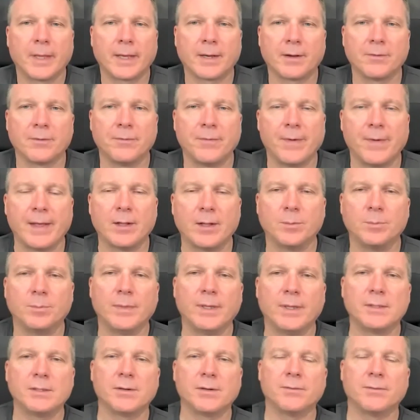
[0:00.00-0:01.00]

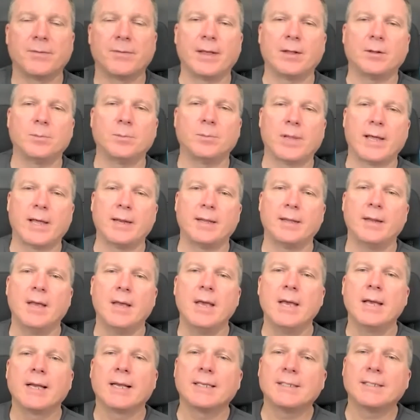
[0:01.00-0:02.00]
It's a failed planet.
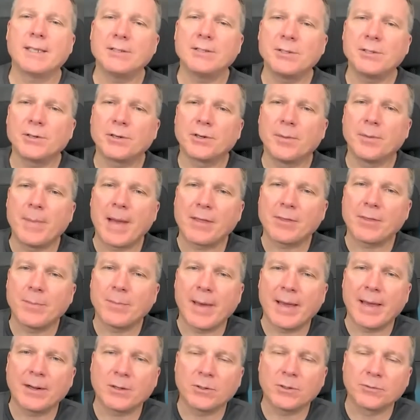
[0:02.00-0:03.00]
Because isn't there a
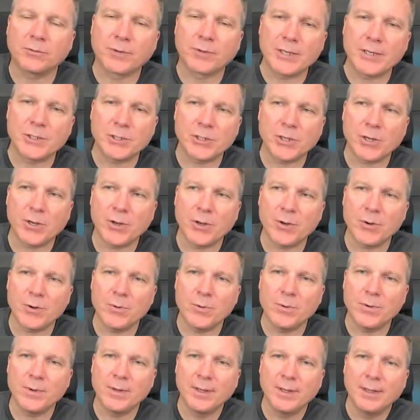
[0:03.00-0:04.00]
mathematical
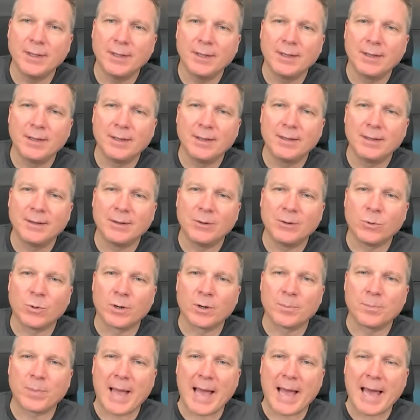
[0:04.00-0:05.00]
ratio
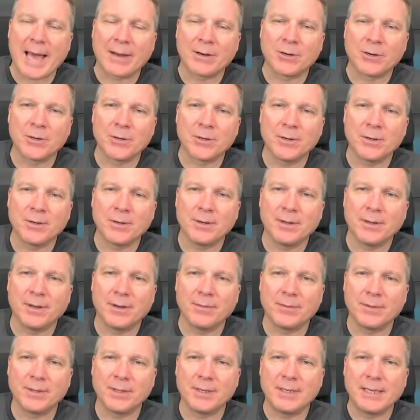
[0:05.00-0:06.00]
or pattern
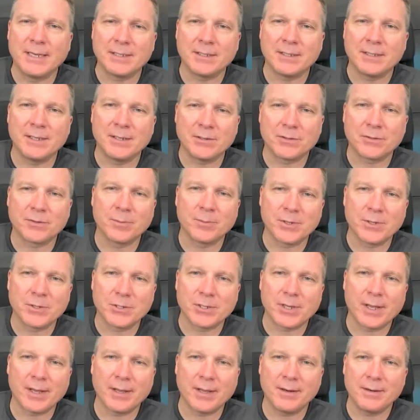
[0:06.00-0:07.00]
of the distance from the
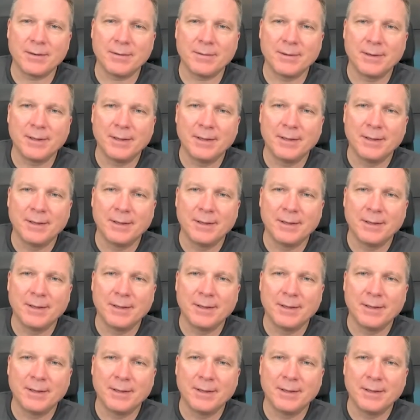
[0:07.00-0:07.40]
sun?